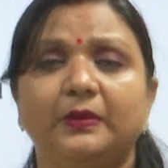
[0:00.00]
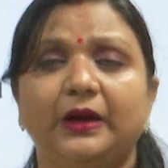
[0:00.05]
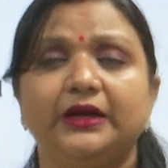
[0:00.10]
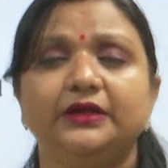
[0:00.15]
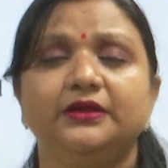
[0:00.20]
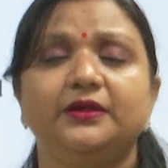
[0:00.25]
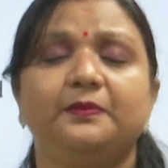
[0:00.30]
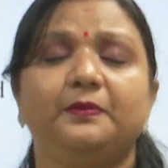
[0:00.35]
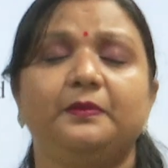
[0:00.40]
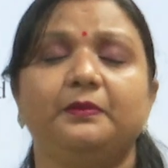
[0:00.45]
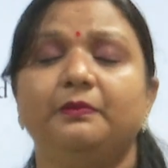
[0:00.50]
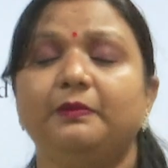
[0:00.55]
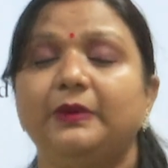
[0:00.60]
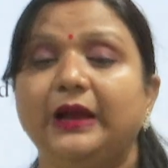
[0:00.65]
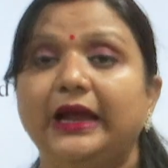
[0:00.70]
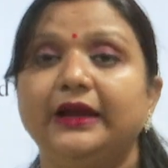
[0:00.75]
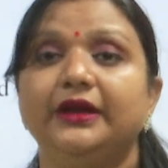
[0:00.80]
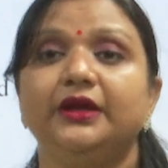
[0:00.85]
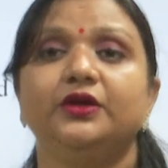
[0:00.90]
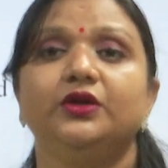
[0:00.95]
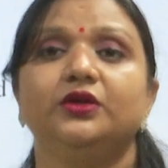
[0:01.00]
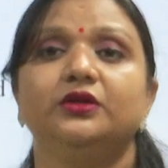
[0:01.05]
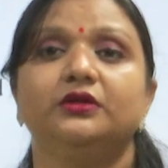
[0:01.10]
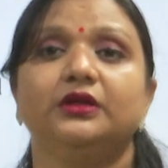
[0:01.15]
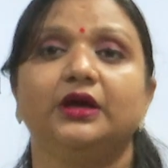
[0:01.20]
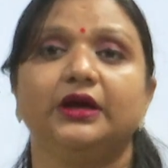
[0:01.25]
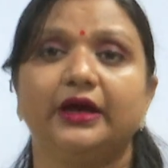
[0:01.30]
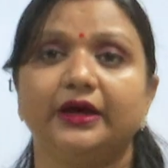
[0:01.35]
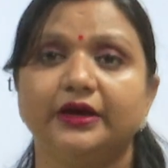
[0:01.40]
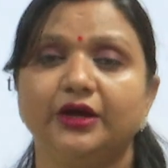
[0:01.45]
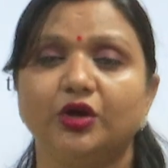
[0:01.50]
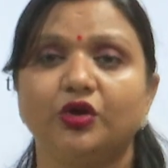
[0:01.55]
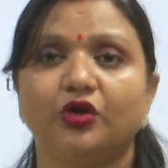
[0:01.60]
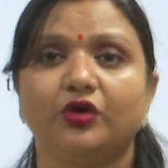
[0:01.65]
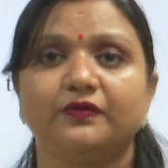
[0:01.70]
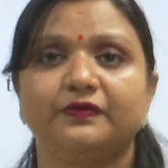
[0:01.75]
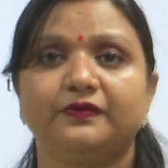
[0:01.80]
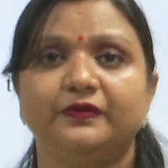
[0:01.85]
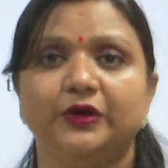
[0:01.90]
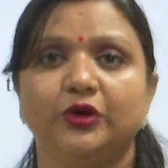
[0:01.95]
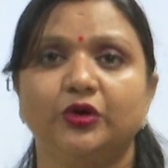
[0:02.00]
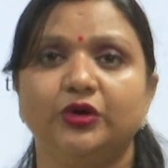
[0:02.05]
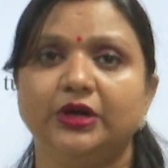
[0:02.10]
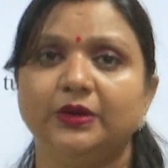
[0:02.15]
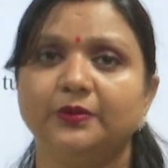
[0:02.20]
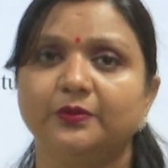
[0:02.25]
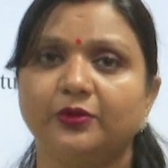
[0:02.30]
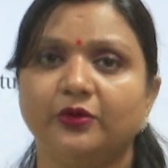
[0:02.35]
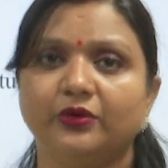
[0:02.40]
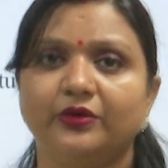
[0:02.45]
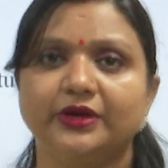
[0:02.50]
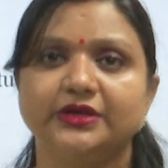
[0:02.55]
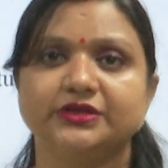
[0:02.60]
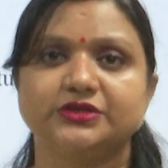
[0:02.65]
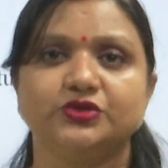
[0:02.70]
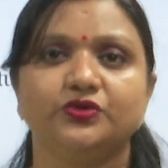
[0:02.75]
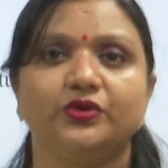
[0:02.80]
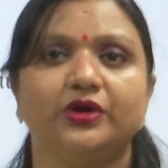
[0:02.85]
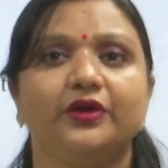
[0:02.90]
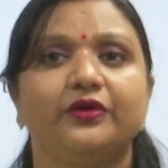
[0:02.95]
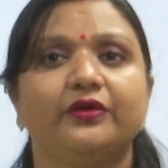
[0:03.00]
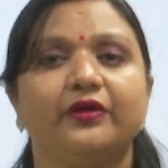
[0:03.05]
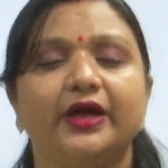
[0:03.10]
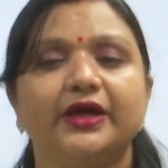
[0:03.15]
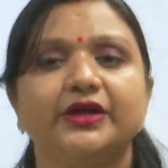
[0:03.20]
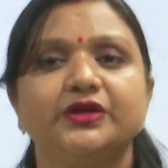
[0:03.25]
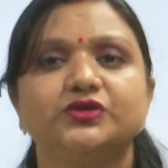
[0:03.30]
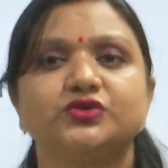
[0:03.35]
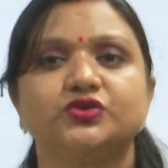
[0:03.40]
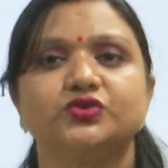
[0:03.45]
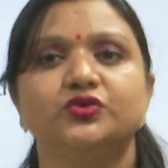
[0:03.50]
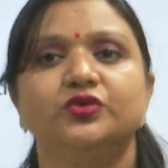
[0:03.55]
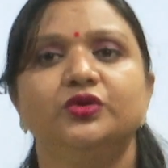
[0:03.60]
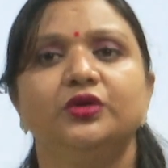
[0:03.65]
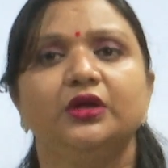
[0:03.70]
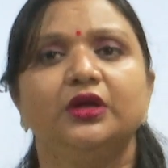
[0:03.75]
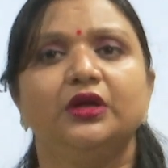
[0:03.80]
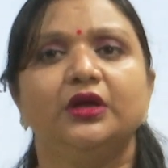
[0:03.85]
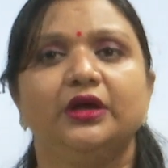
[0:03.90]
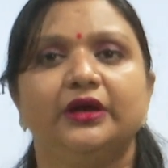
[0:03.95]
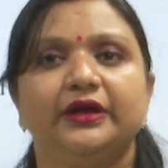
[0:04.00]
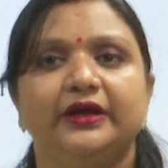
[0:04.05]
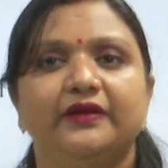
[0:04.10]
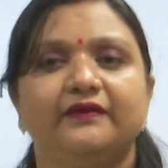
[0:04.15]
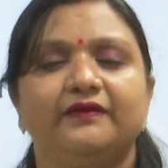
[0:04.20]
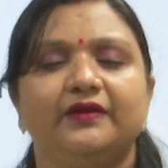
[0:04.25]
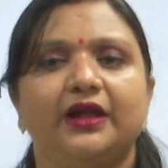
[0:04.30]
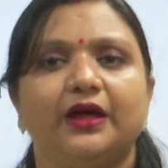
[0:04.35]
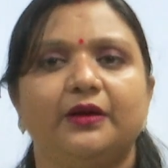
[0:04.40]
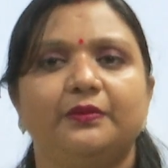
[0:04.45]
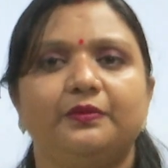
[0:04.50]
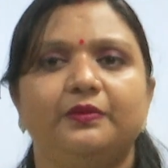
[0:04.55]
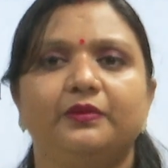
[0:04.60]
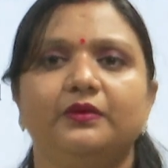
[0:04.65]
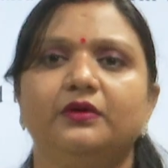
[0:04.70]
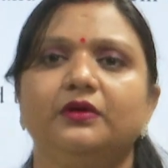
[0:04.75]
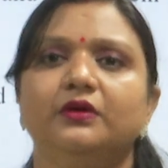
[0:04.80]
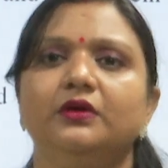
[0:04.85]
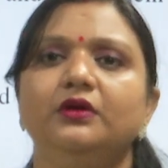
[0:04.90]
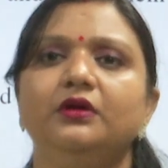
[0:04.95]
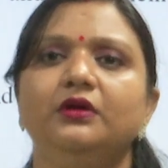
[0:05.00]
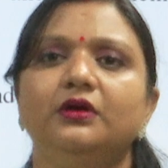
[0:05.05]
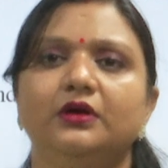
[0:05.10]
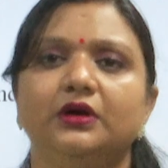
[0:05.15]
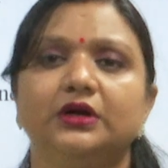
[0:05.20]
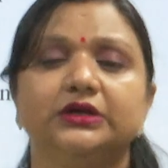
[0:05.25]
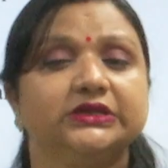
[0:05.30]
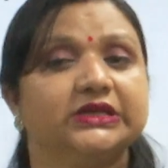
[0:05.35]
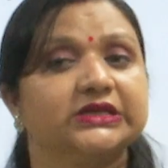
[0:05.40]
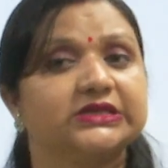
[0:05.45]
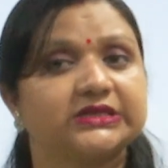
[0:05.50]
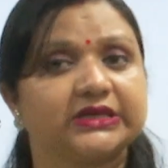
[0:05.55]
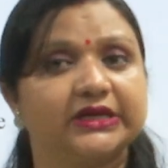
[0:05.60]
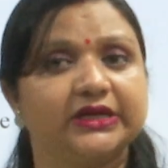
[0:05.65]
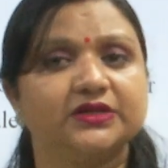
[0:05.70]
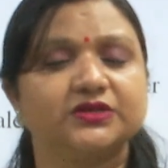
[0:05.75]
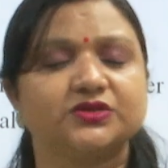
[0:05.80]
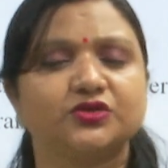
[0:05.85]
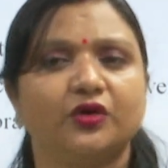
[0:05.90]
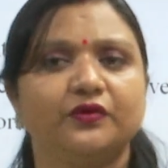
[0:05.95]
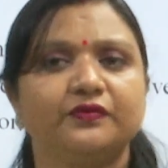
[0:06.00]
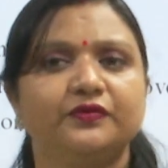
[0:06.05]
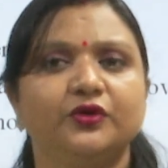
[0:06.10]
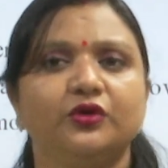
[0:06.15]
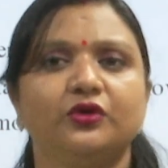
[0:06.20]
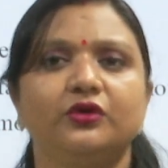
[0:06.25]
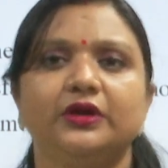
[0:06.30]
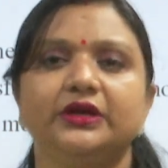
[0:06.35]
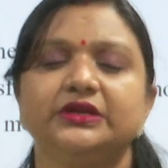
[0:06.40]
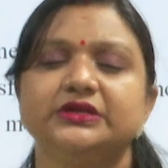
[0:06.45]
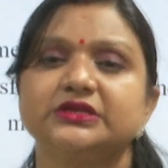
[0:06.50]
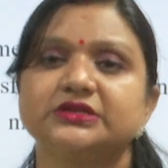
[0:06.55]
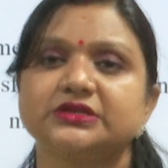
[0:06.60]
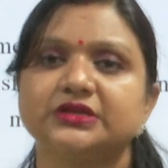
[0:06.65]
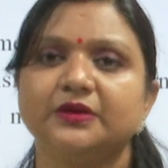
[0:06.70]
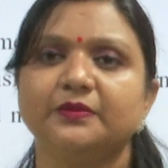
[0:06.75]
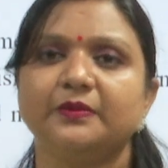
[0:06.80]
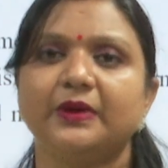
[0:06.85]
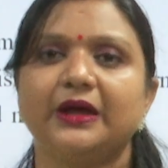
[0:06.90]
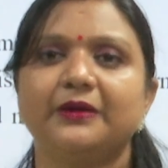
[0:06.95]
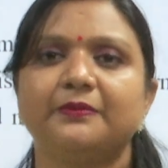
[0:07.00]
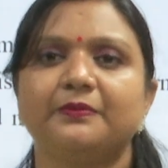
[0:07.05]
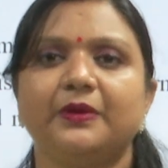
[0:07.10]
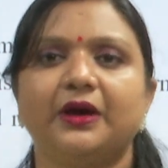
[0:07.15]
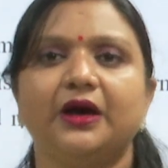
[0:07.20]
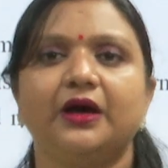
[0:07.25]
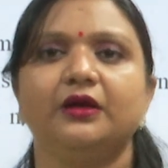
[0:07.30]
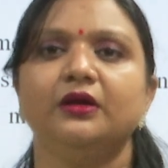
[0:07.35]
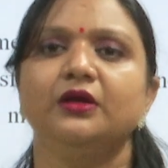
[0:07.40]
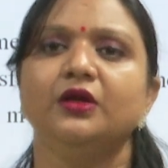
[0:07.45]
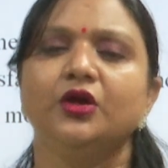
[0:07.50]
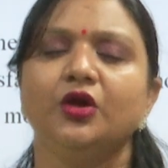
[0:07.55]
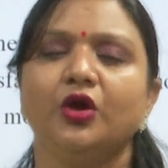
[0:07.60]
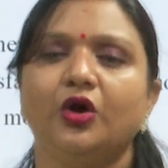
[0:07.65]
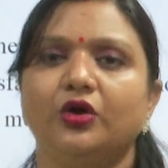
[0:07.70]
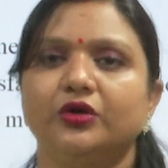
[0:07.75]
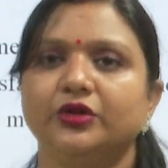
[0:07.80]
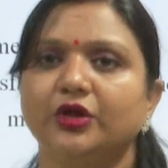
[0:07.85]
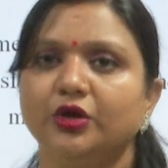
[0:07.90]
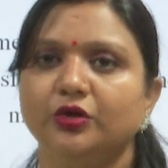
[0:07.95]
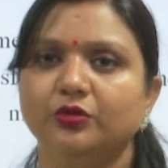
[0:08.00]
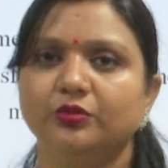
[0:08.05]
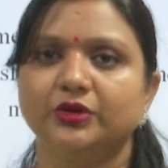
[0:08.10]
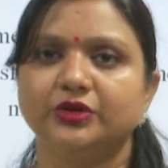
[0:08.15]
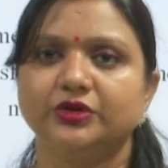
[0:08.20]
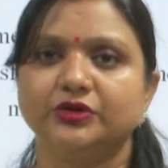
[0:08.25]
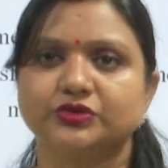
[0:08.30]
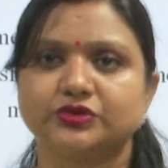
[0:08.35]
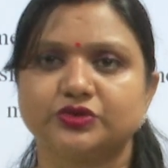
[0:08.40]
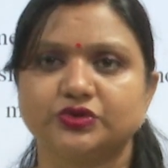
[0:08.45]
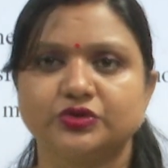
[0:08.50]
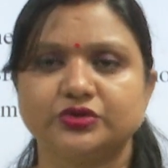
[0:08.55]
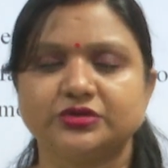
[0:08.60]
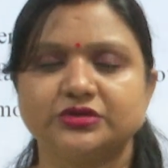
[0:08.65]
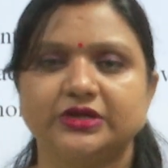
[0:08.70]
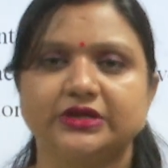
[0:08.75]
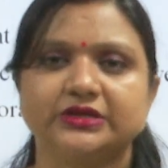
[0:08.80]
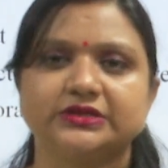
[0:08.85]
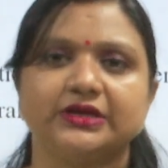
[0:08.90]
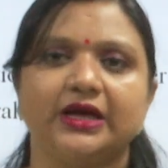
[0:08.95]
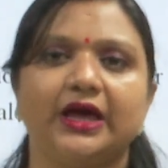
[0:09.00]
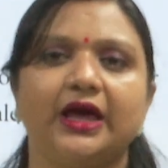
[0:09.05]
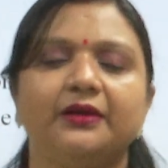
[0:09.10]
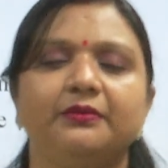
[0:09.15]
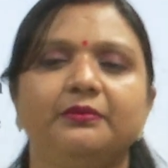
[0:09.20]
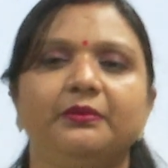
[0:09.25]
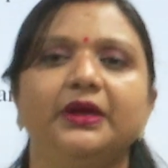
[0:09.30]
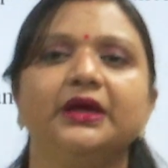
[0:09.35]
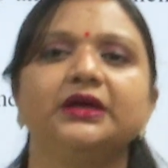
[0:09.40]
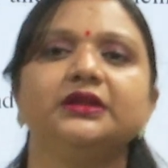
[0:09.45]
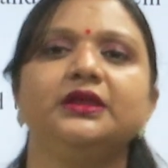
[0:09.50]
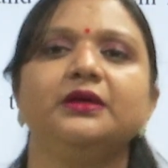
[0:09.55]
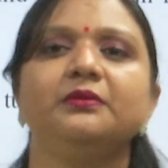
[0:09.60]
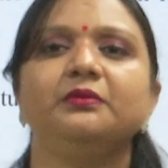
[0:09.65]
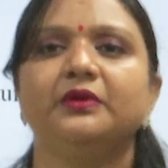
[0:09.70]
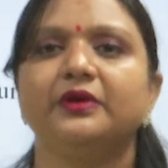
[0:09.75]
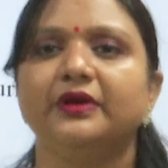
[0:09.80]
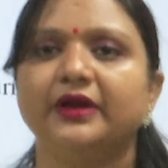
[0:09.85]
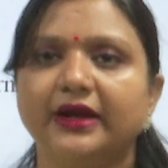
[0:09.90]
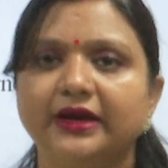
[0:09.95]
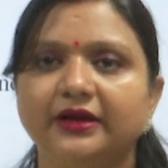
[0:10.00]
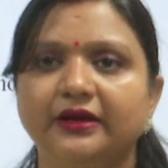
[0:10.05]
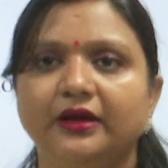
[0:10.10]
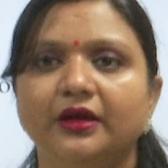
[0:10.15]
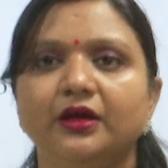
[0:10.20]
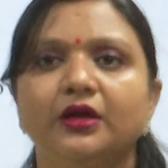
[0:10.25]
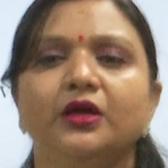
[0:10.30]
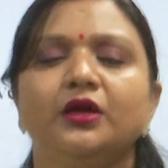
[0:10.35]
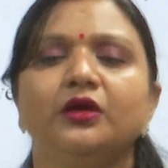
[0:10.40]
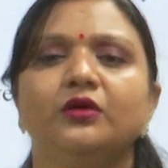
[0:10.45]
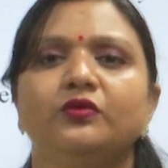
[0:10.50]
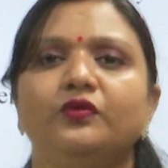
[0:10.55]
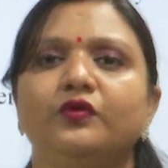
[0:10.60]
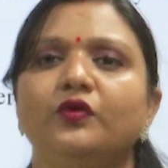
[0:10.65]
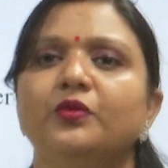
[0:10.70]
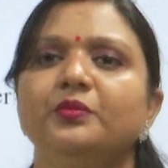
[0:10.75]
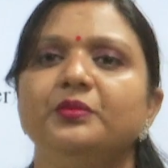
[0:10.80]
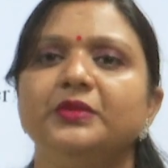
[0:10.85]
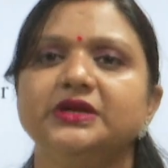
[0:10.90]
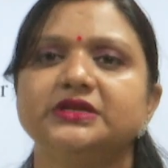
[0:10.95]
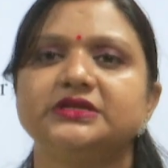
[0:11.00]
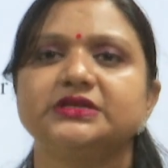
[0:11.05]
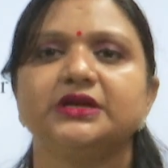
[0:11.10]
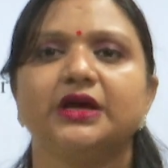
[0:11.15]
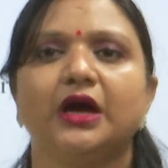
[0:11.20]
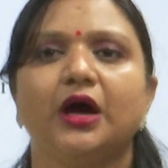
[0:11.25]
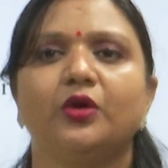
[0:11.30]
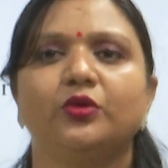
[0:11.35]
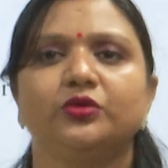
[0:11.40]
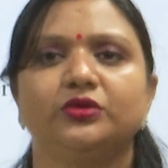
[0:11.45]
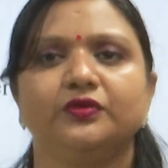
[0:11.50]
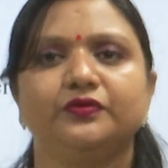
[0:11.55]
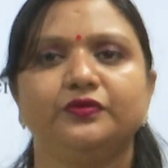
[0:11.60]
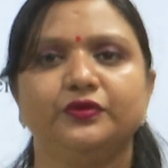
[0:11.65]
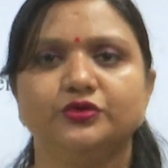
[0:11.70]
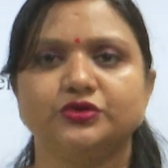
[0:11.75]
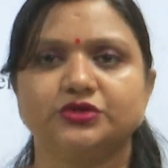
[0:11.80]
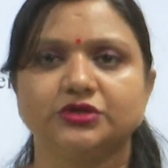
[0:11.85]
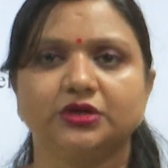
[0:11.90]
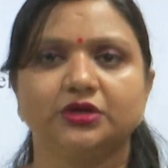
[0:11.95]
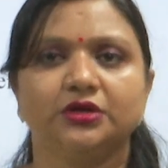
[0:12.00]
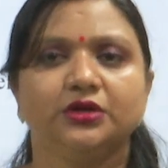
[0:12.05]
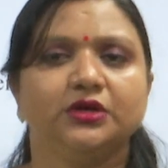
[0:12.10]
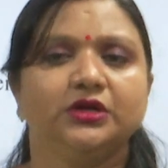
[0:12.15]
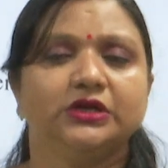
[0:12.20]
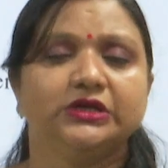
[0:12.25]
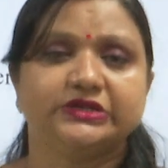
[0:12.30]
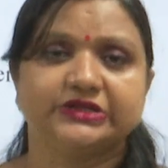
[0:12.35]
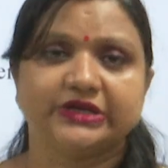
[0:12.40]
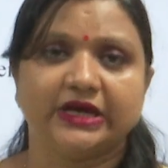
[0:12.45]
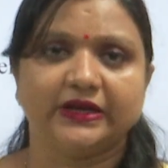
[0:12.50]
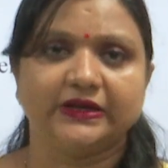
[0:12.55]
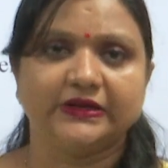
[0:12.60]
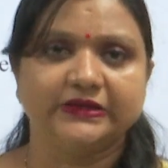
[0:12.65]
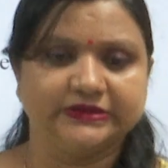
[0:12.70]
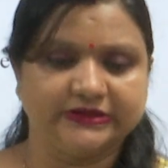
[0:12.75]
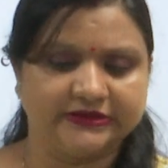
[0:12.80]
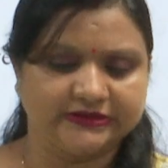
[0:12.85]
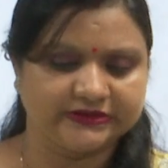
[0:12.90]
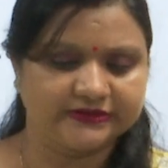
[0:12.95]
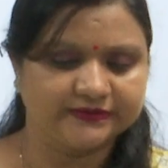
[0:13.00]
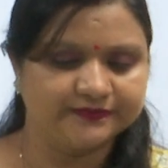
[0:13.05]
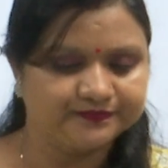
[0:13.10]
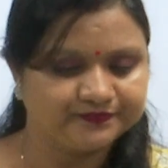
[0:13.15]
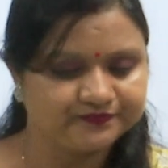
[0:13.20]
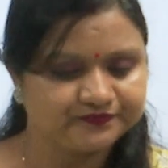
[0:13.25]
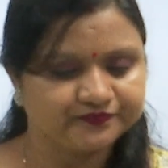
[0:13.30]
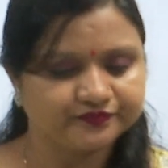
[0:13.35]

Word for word: by the planning the career of your employees you are trying to develop uh, uh, the skills of your existing manpower or the human resources and make them ready for meeting out the future challenges